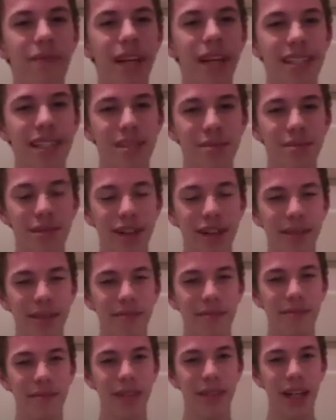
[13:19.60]
and subscribe.
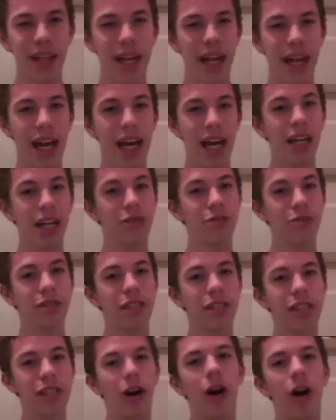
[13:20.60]
And I will
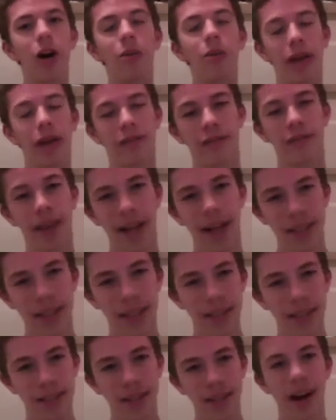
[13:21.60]
see all my
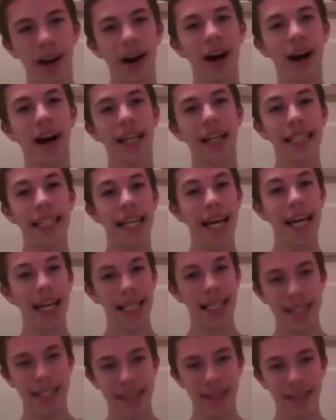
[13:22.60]
fans on the
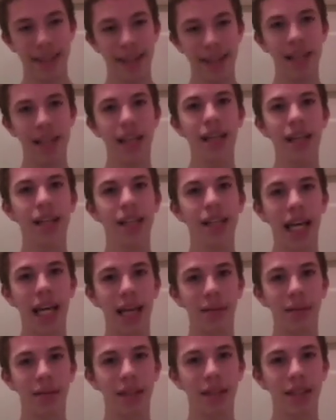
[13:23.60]
next
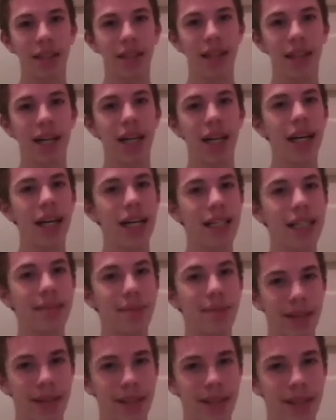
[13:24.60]
gaming
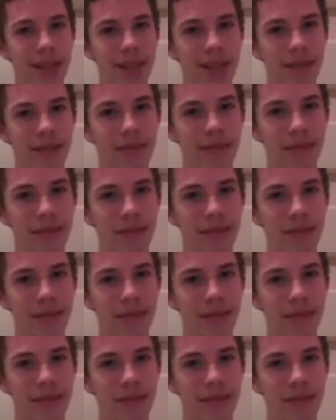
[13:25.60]
experience.